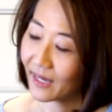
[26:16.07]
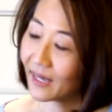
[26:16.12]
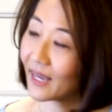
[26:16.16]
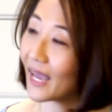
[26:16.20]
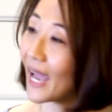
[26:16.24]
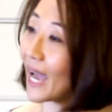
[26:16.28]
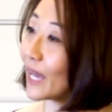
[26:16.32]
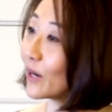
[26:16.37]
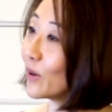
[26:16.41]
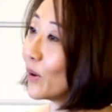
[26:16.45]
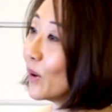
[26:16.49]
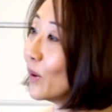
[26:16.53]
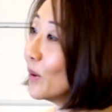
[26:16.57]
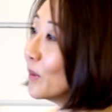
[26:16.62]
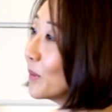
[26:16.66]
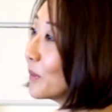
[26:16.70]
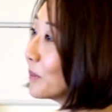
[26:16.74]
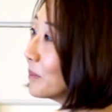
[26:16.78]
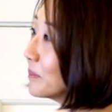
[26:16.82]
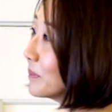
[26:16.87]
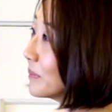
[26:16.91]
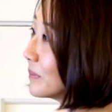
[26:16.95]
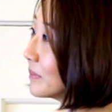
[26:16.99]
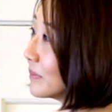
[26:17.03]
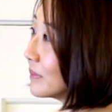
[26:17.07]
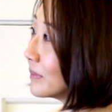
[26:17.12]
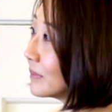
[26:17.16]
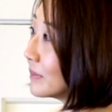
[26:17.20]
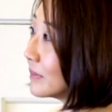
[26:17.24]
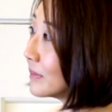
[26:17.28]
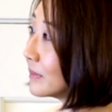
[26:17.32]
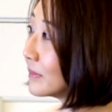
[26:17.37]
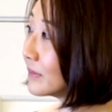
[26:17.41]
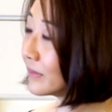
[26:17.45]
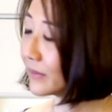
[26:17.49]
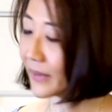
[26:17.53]
at home
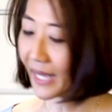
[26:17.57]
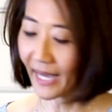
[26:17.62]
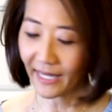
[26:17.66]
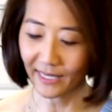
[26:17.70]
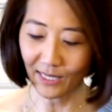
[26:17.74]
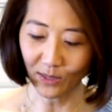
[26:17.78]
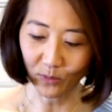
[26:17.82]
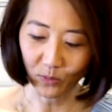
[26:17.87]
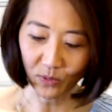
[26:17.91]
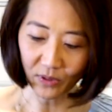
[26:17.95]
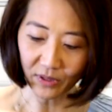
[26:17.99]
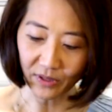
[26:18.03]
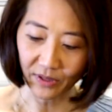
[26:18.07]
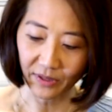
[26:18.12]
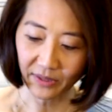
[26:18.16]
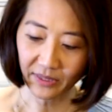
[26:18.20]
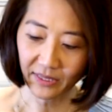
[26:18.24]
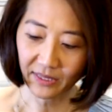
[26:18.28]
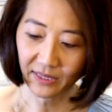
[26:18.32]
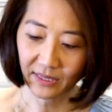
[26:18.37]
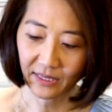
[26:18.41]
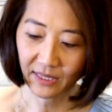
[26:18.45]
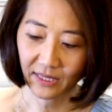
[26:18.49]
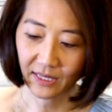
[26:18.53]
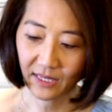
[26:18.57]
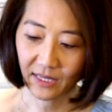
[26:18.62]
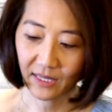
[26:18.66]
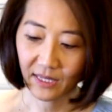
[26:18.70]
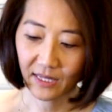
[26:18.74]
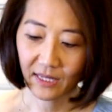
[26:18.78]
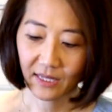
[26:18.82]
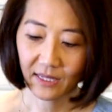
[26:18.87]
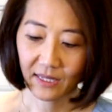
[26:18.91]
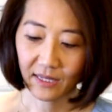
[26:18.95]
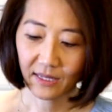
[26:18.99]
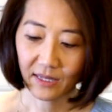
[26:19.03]
and at work.
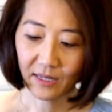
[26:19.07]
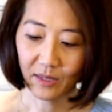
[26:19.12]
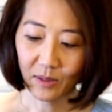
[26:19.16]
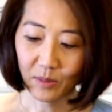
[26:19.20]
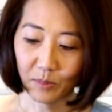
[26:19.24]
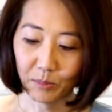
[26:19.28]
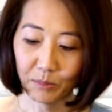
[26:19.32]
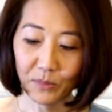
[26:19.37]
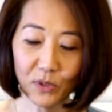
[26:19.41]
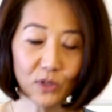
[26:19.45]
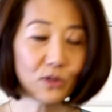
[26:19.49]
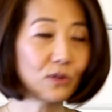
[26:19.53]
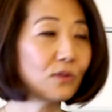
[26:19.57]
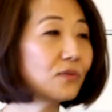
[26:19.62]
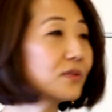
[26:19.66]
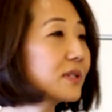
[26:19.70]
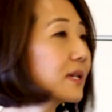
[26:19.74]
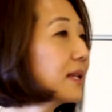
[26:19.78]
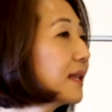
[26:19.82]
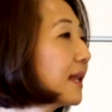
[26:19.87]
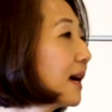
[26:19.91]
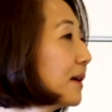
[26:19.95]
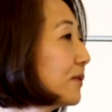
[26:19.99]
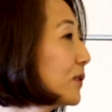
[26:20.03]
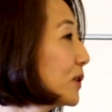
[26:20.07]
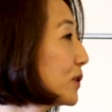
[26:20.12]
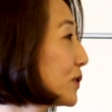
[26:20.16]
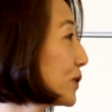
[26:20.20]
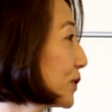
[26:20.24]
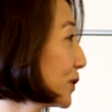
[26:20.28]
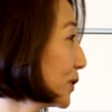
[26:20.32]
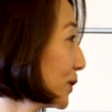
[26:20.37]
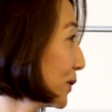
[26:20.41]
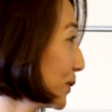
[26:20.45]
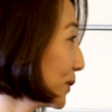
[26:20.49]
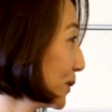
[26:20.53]
Move to level
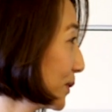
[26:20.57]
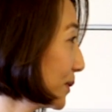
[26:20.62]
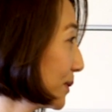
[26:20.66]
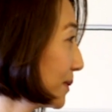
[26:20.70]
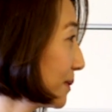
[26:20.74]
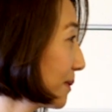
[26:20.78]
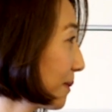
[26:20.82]
2.